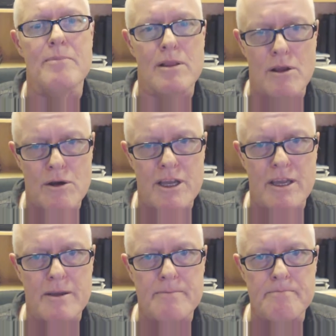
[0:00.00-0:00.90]
and
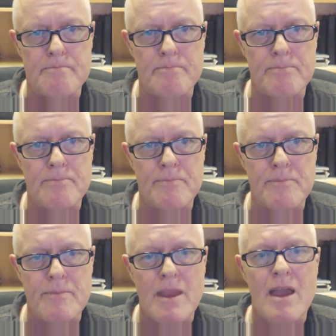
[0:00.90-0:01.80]
belonging.
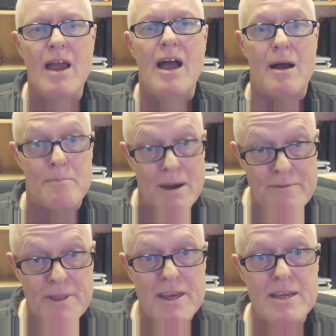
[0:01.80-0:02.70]

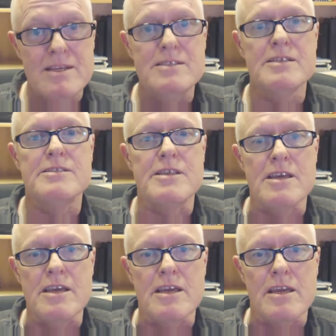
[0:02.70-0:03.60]
Above these is
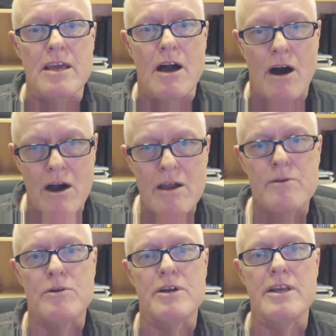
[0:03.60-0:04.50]
the
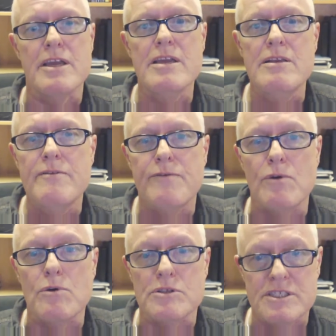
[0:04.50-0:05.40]
higher order need
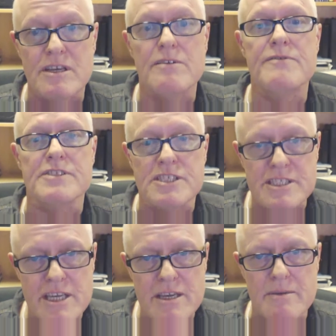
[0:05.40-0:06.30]
for
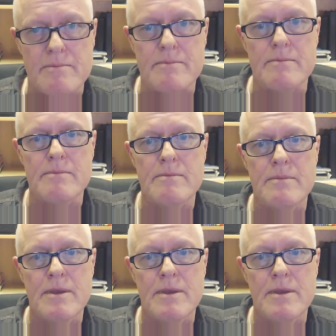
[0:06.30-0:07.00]
self-esteem.